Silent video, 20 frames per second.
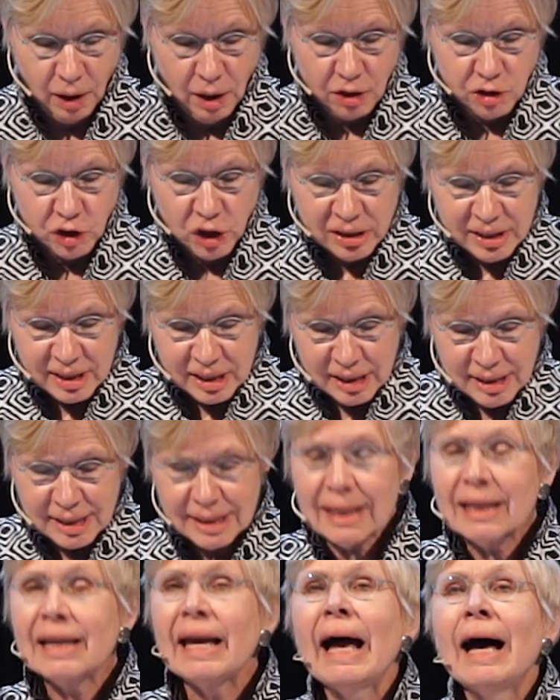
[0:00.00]
Just as
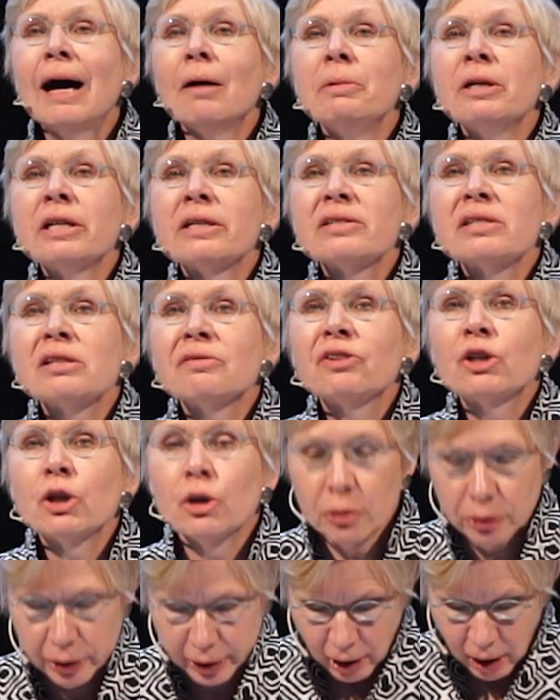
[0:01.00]
the cabinets of
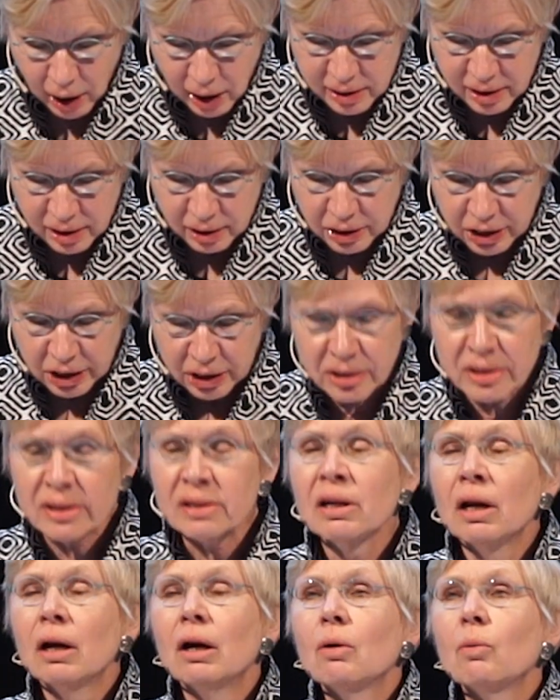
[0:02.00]
Curiosities